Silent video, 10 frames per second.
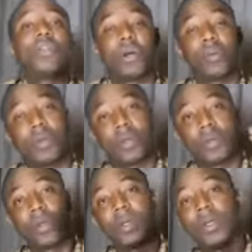job you're
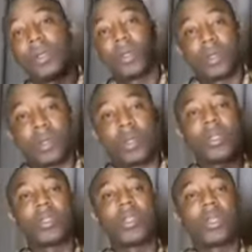doing,
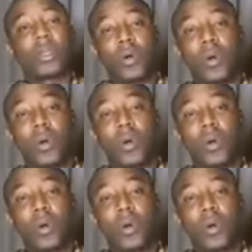donating,